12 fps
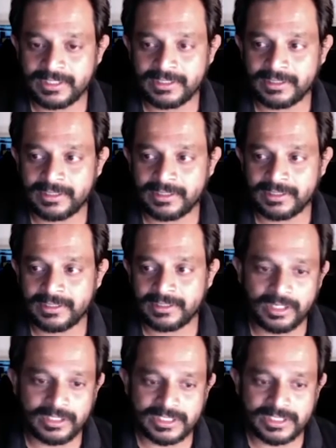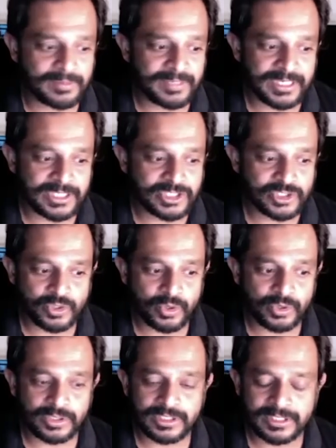that girls are being
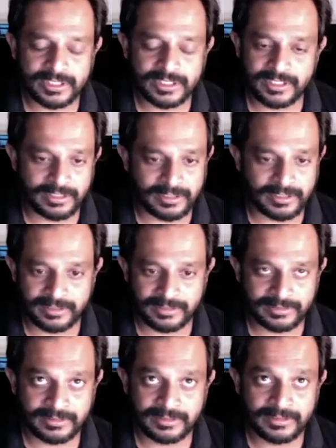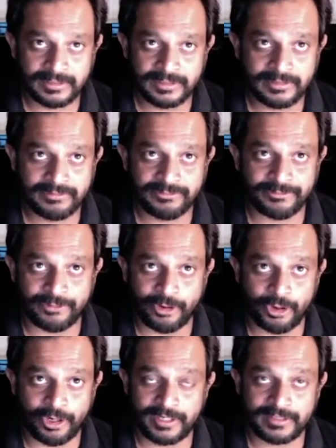sold here
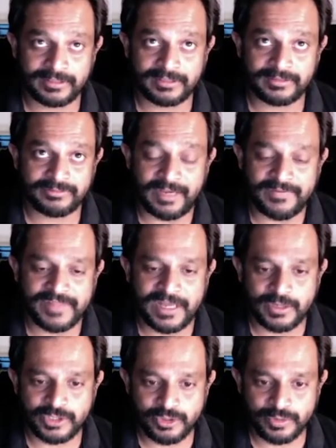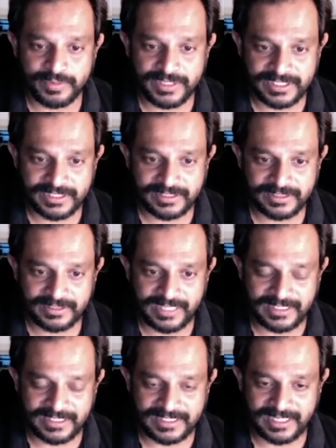for 5,000 rupees.
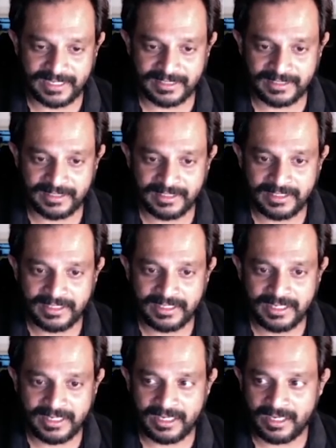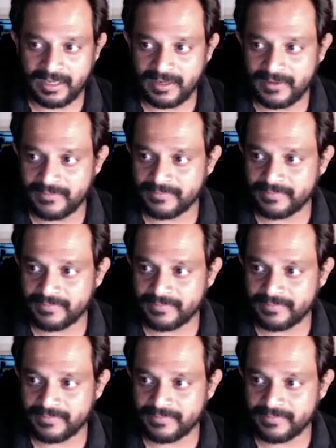That is like $80,